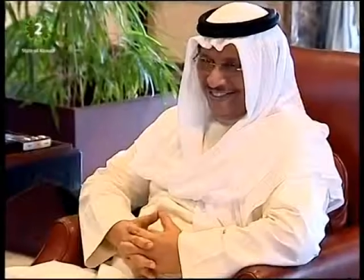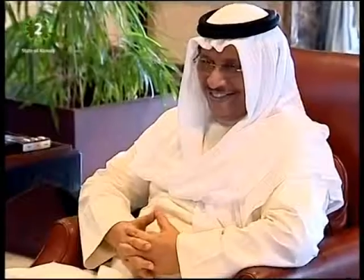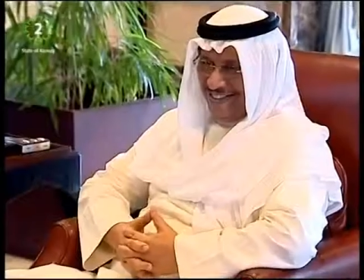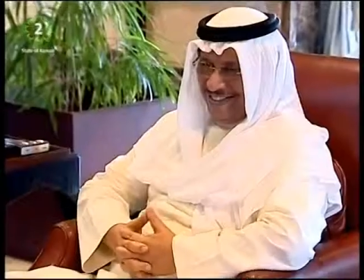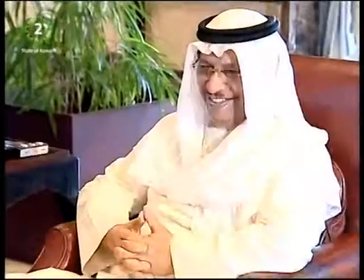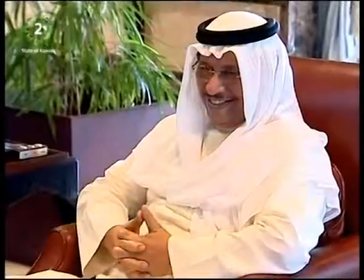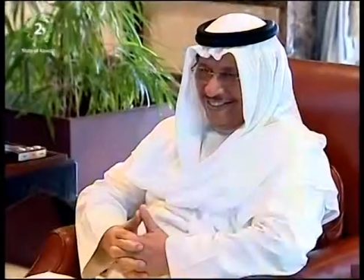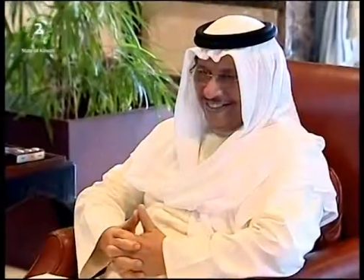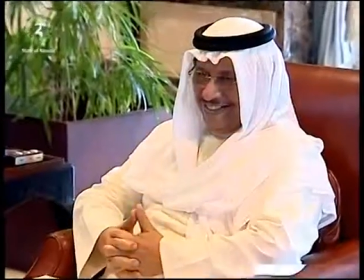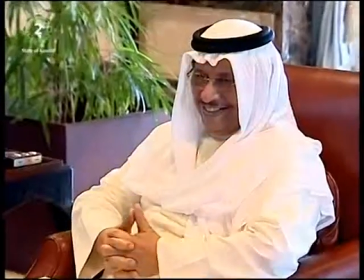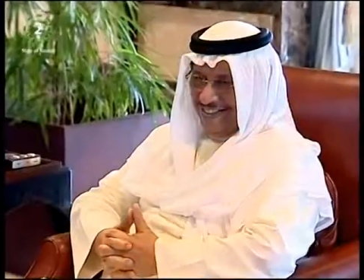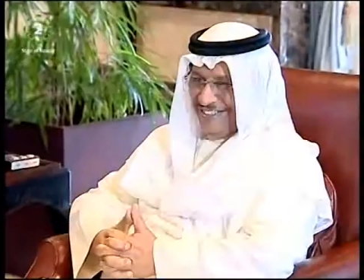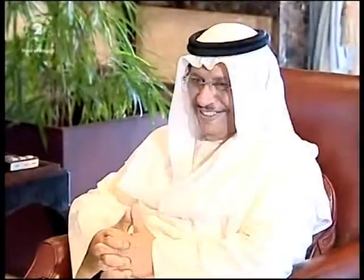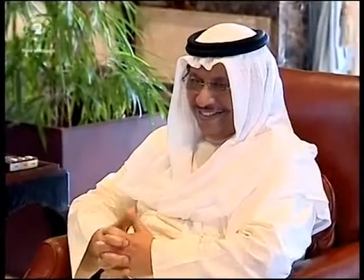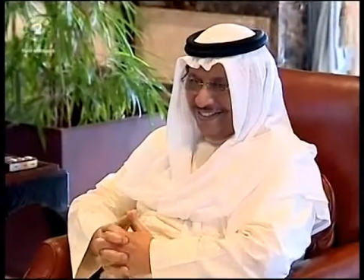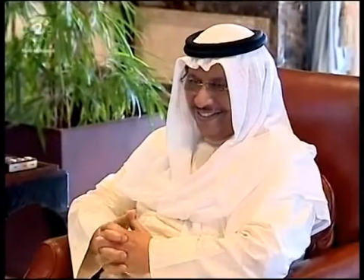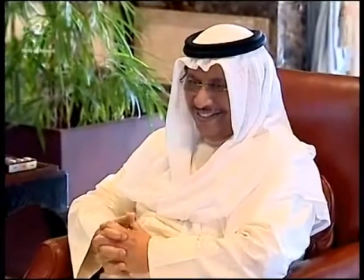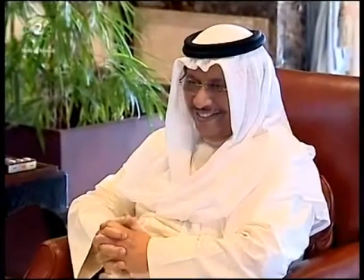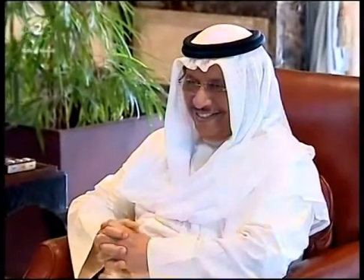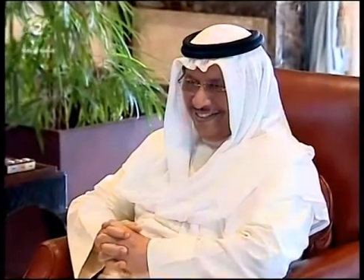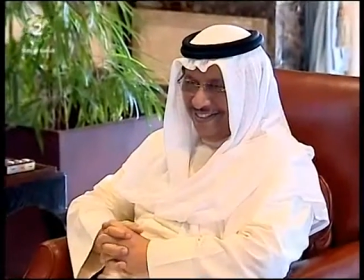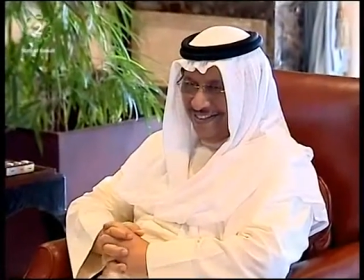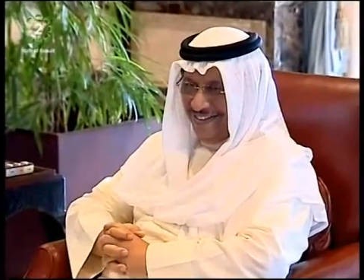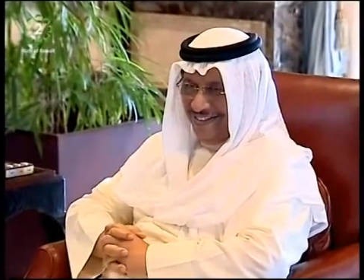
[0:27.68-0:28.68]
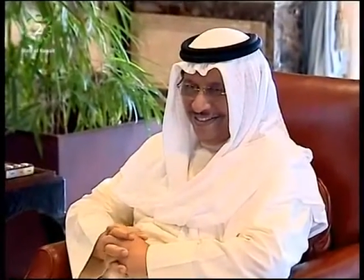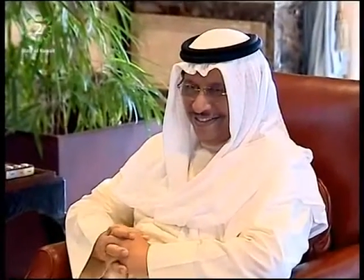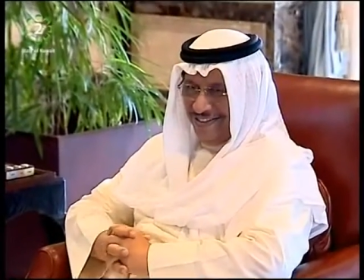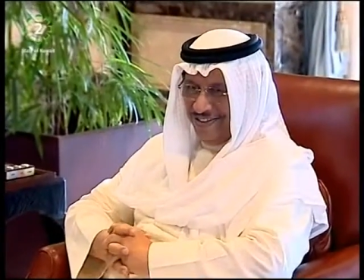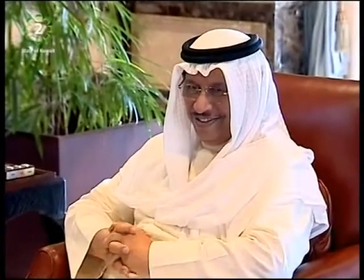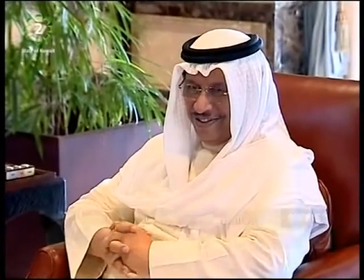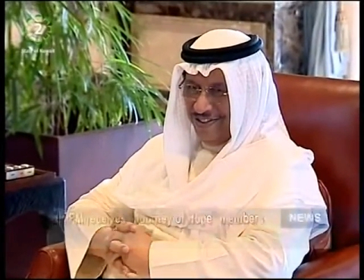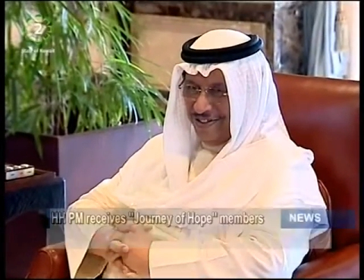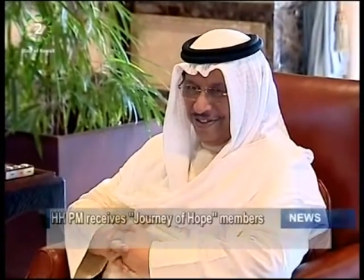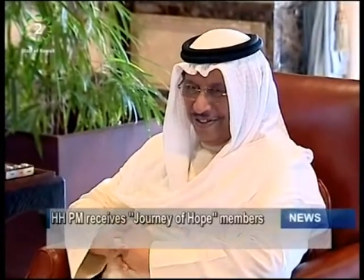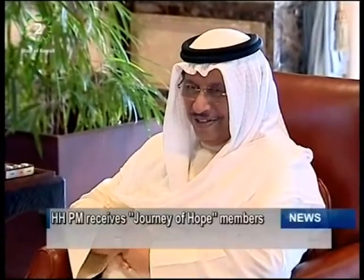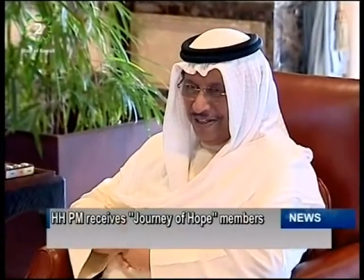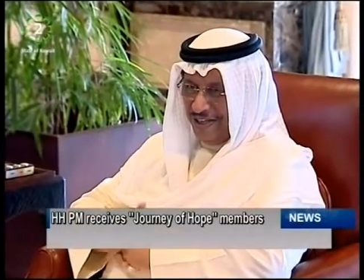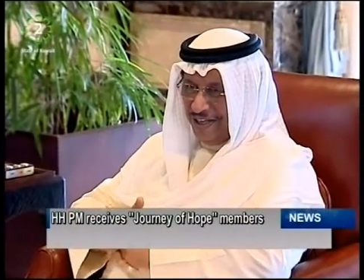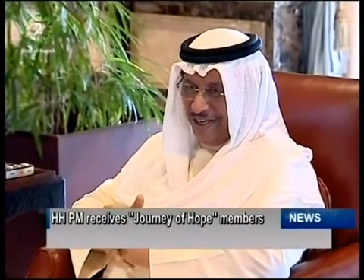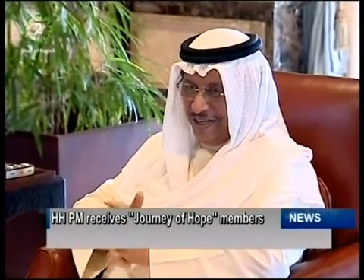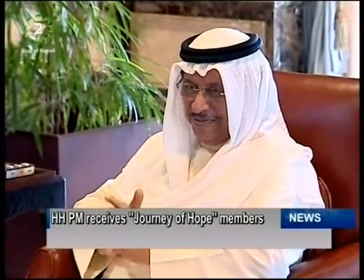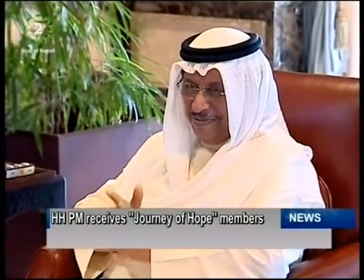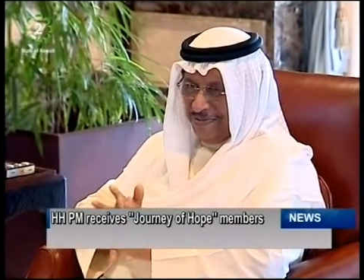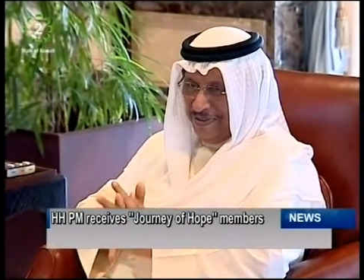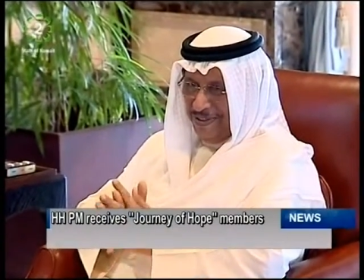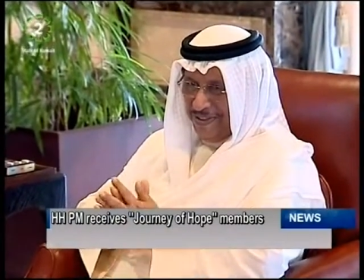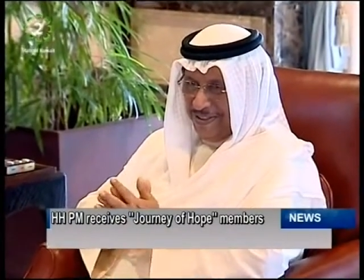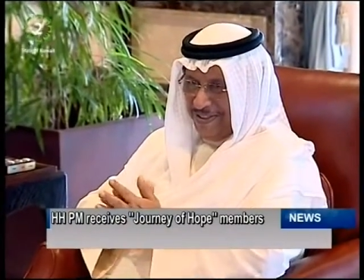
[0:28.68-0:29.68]
expressed gratitude on behalf
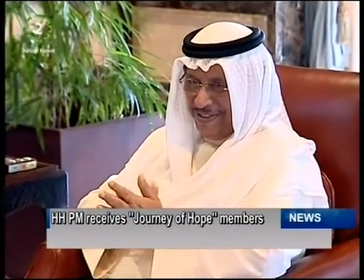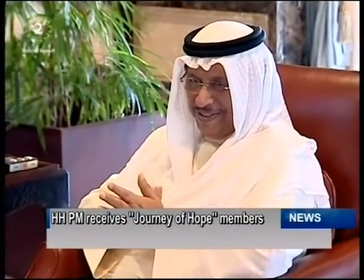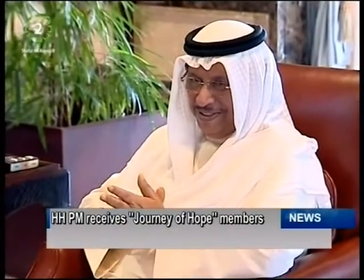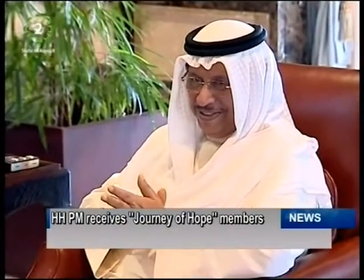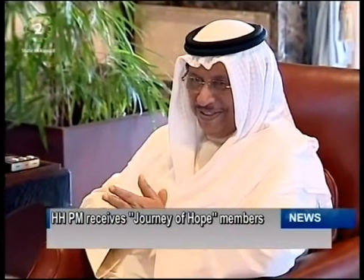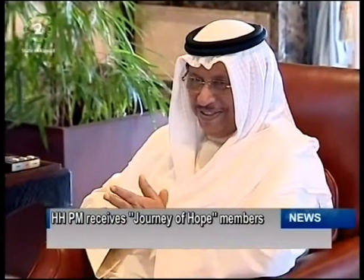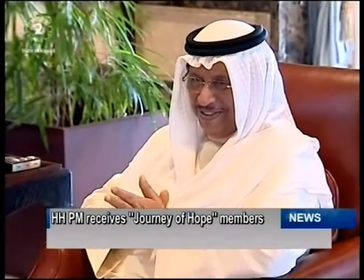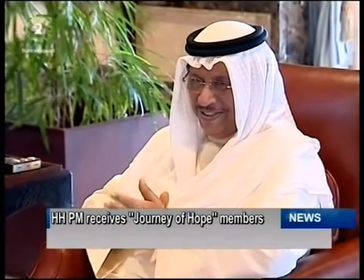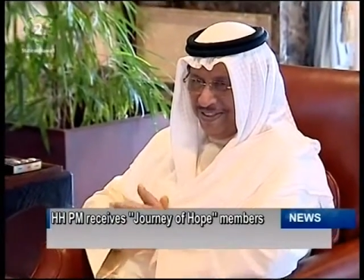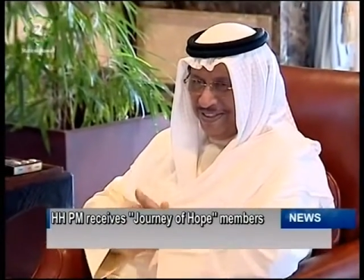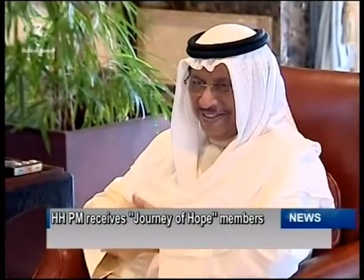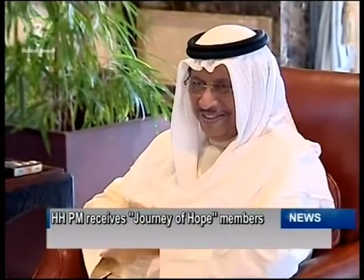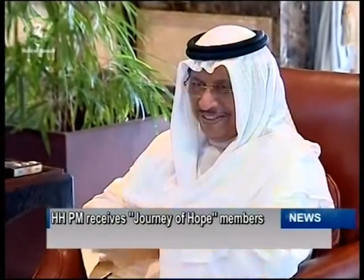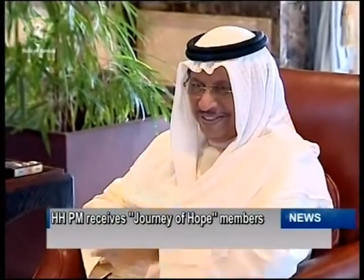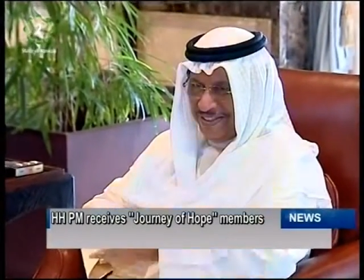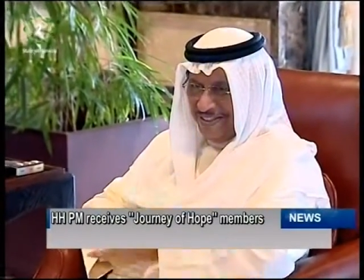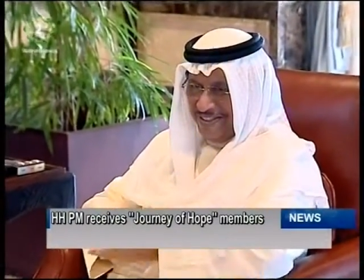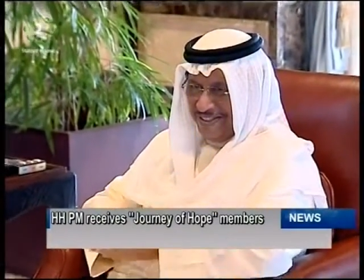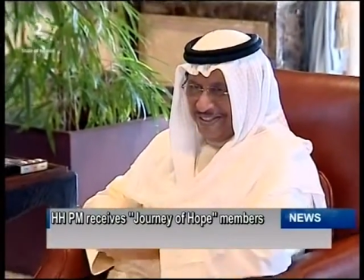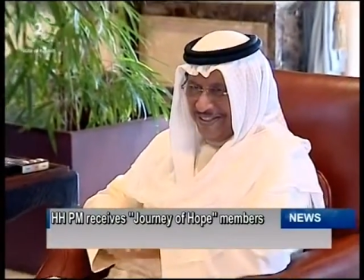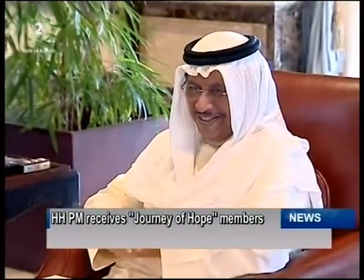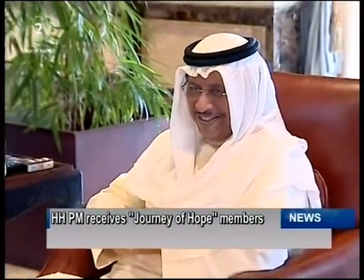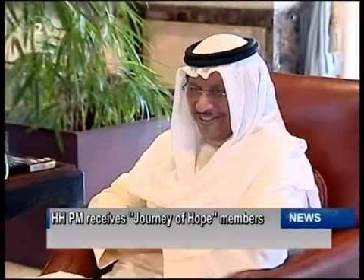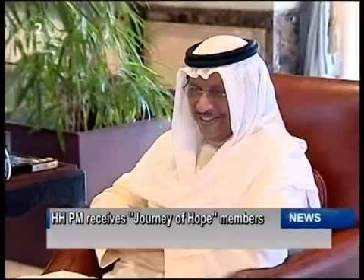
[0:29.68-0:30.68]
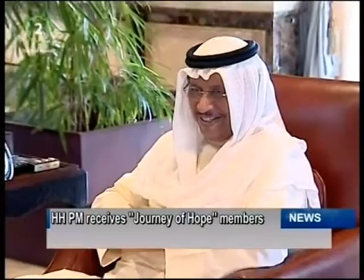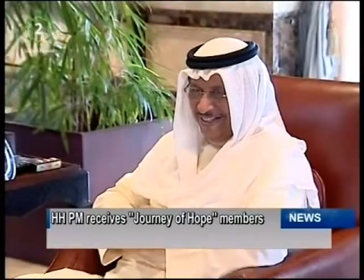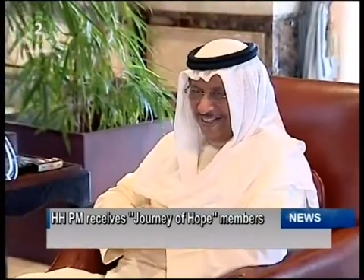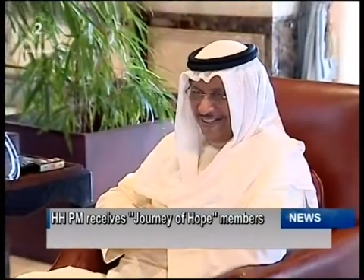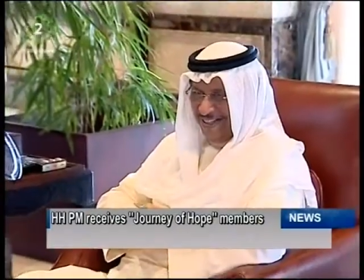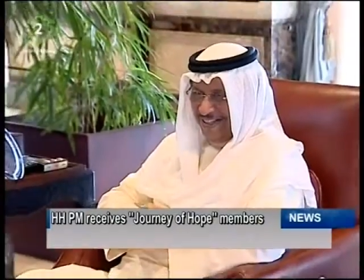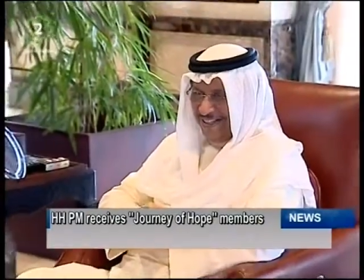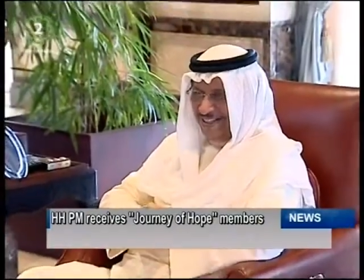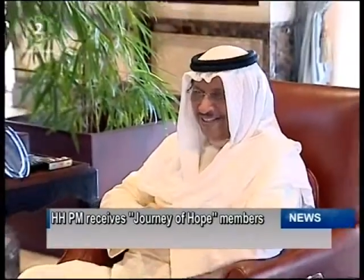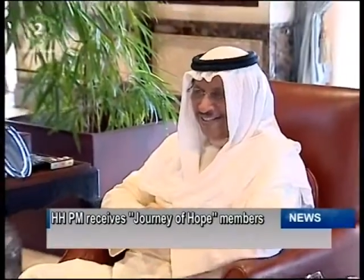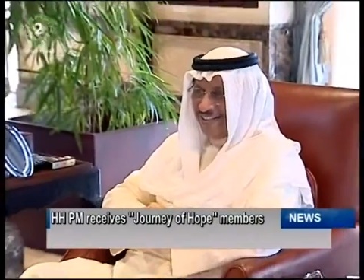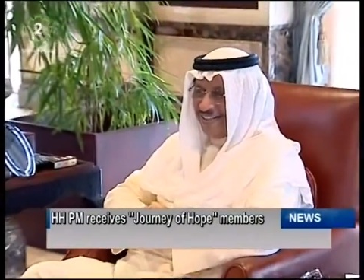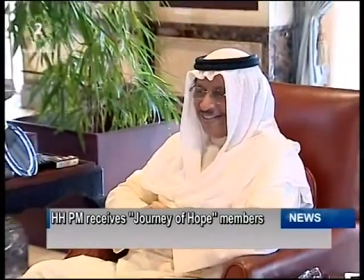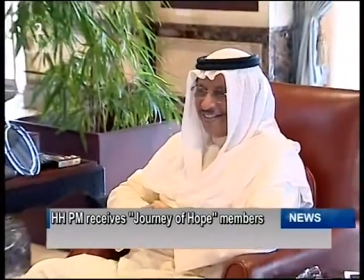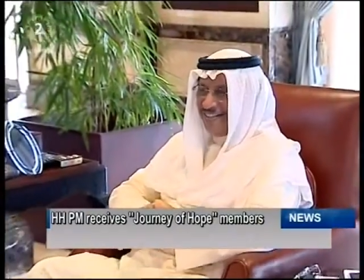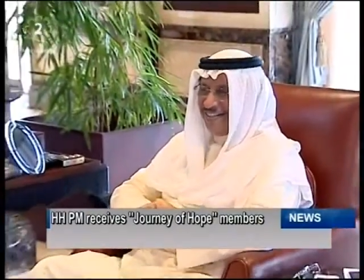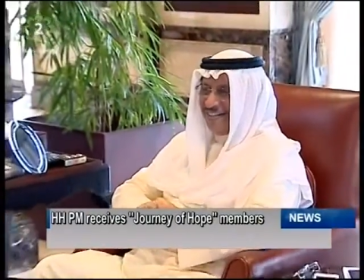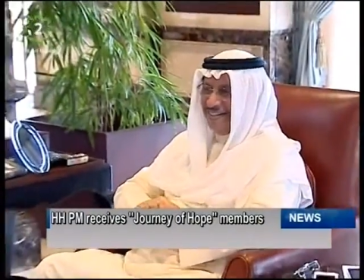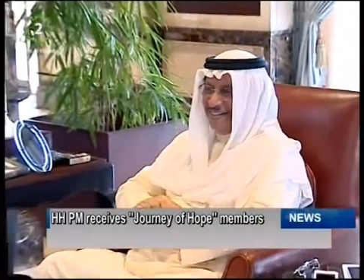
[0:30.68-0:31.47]
of the board members and himself to